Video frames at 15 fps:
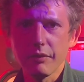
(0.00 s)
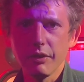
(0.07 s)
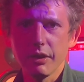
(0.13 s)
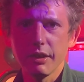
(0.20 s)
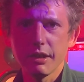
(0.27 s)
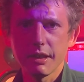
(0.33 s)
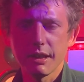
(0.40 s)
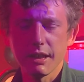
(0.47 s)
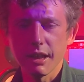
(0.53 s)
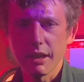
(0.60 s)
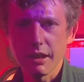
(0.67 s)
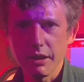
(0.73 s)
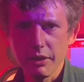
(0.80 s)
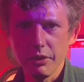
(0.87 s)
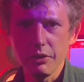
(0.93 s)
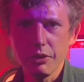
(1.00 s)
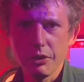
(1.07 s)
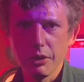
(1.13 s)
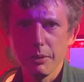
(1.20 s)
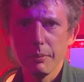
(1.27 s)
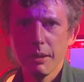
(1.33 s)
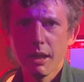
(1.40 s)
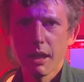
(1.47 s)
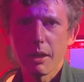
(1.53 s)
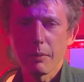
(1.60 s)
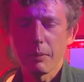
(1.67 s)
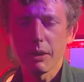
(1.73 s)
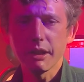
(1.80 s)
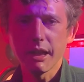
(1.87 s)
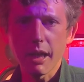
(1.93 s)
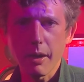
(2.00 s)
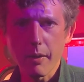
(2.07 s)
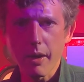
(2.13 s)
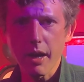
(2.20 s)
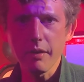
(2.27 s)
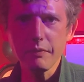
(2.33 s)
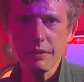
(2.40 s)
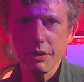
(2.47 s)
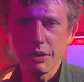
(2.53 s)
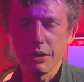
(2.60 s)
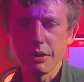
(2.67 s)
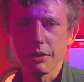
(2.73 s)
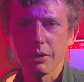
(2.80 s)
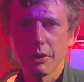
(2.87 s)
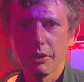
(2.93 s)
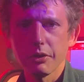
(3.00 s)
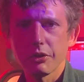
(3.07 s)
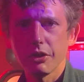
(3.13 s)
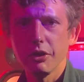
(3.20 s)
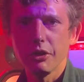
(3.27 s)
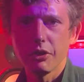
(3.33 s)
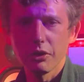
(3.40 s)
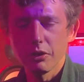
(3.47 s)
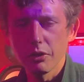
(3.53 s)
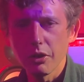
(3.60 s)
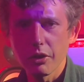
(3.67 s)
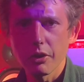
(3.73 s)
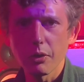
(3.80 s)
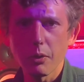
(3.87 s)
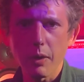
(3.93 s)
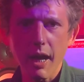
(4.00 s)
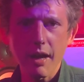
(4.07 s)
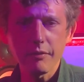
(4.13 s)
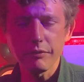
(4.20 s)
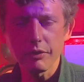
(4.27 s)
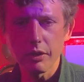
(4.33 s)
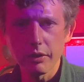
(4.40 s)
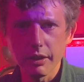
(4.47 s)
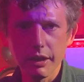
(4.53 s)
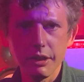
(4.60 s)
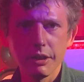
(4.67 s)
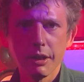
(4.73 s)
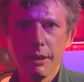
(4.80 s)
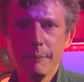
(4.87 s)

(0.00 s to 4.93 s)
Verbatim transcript: You can just sit at YouTube and watch our Harvard tutorials and you can learn it all. Have knowledge.